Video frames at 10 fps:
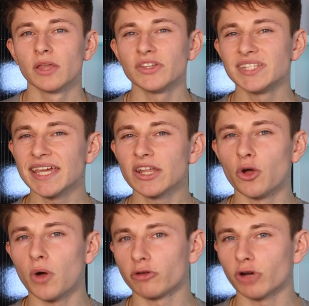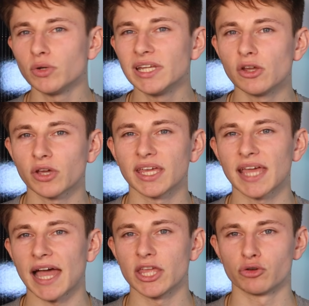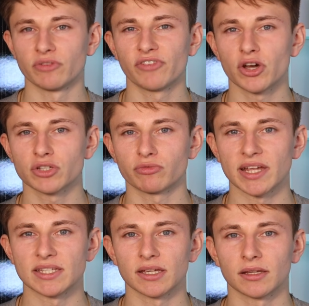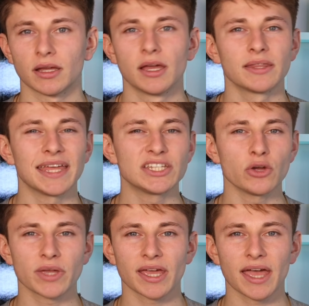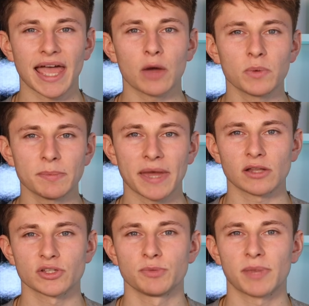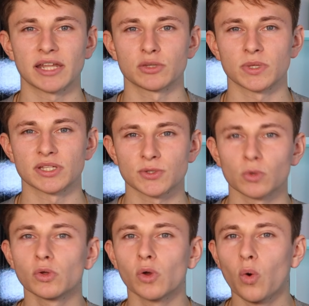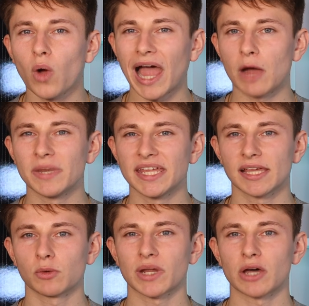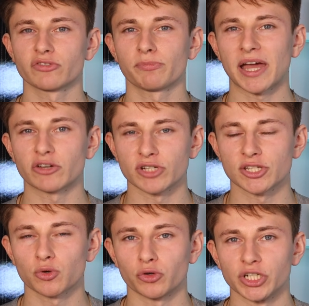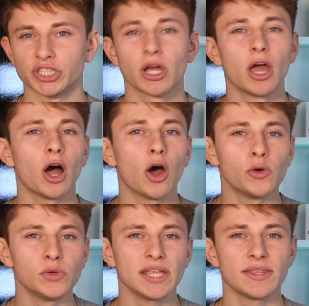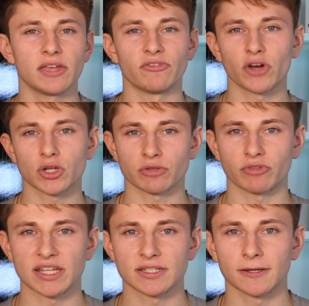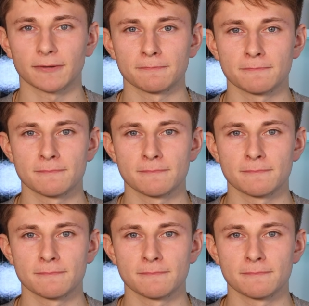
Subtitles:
The DNO are only looking at your inverter rating. They don't care how many panels you plan to install or how many kilowatt hours of battery storage, only the inverter rating.